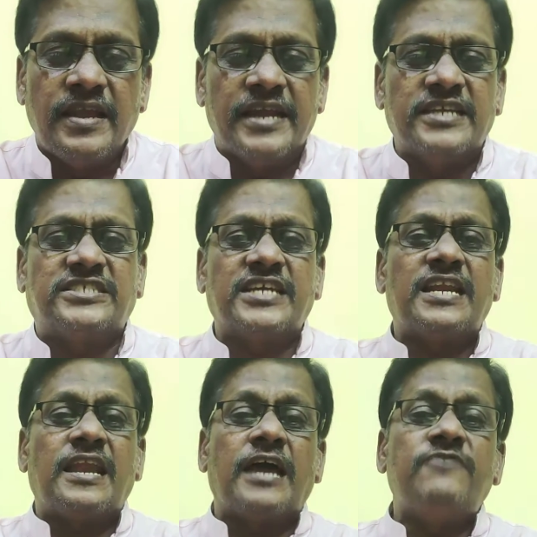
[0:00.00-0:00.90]
It is
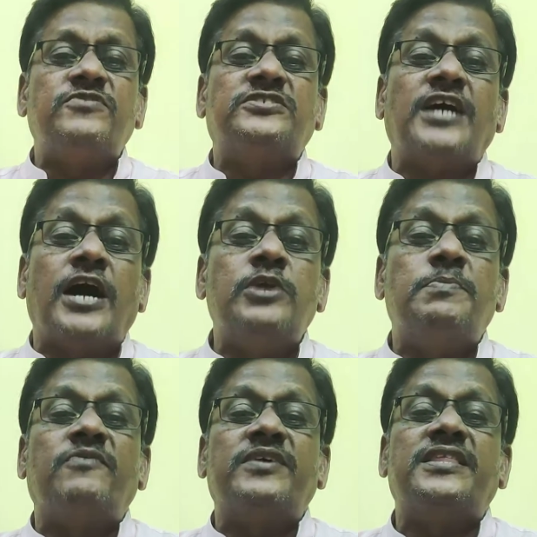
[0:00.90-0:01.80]
said life is
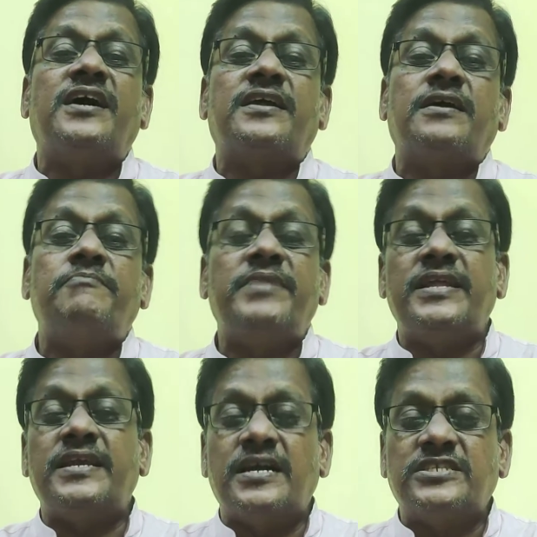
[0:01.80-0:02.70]
Anubhavadhara,
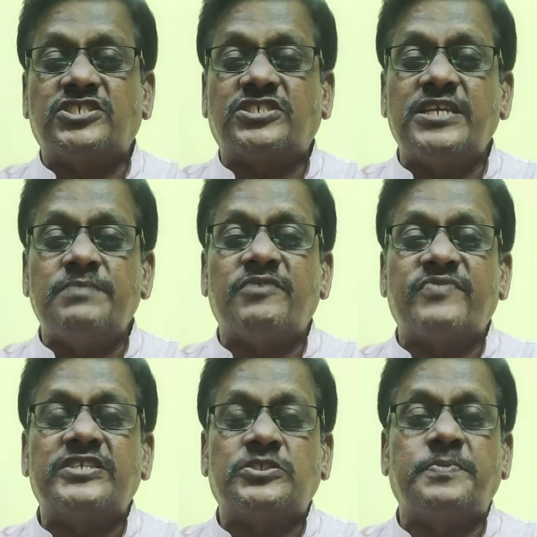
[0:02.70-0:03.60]
meaning a stream of
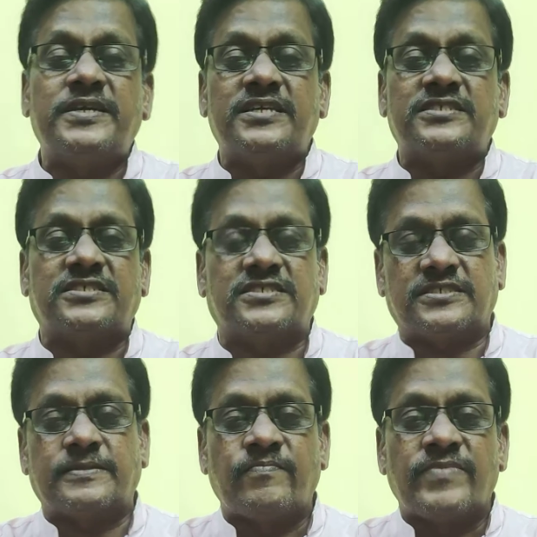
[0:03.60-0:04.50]

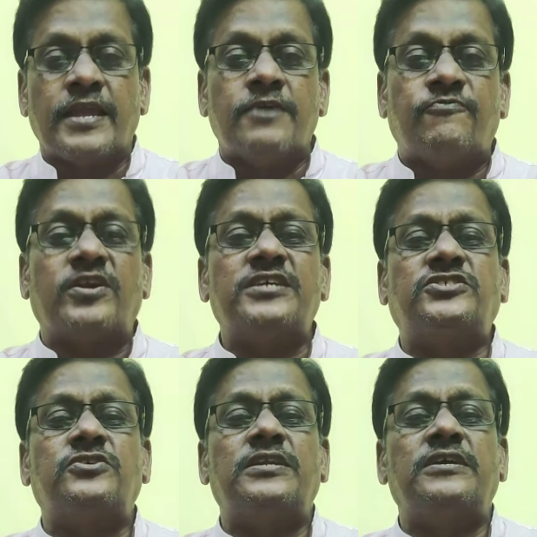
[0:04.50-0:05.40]
experiences. For us
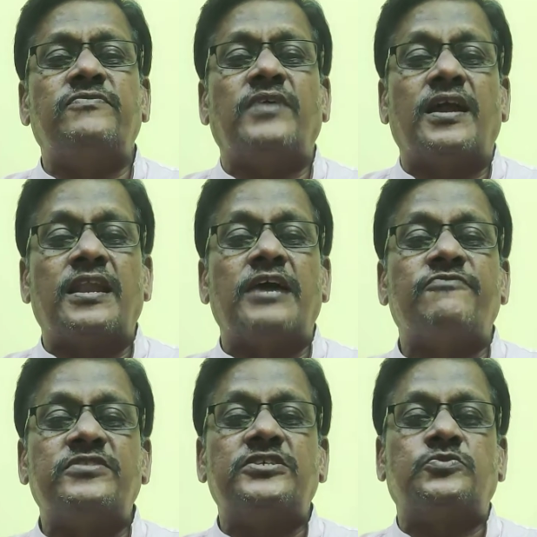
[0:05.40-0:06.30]
to live a
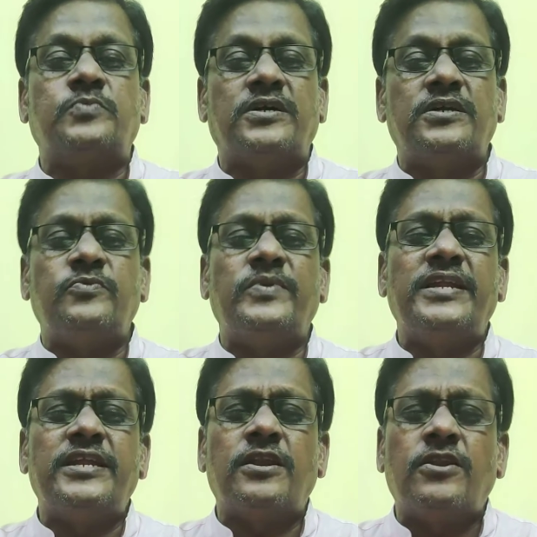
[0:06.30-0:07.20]
life in this world, we
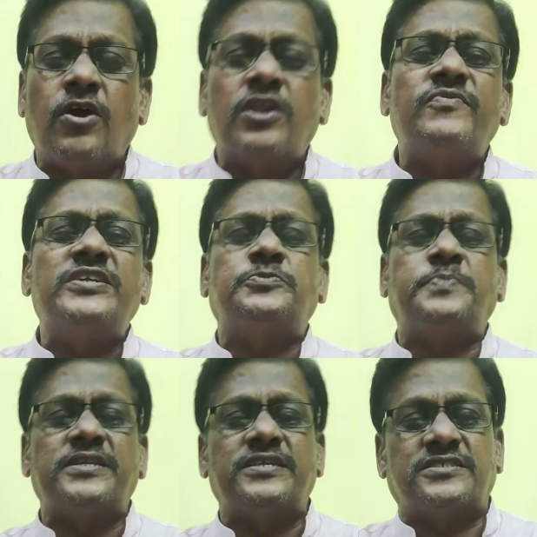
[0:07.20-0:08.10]
need a lot of
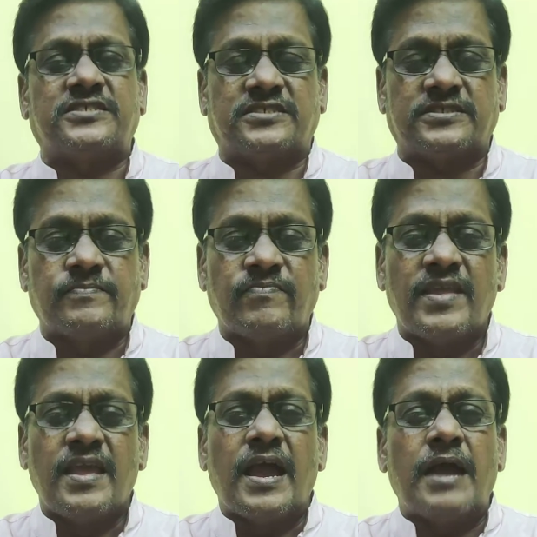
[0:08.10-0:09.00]
experiences,
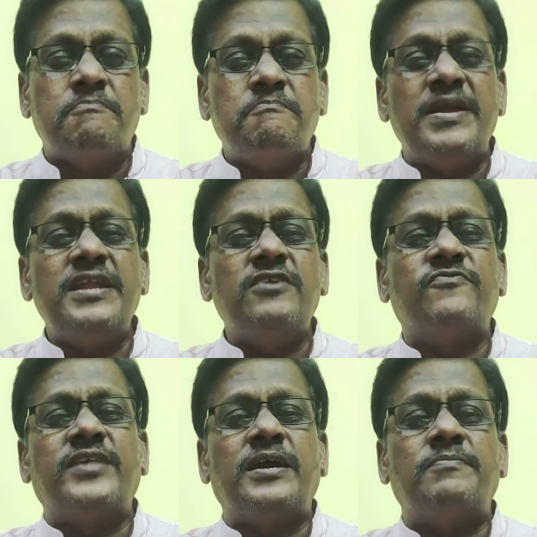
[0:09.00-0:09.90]
and many
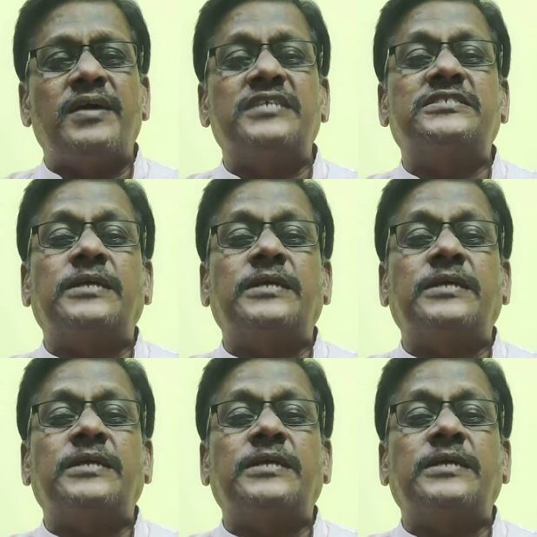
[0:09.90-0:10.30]
of them has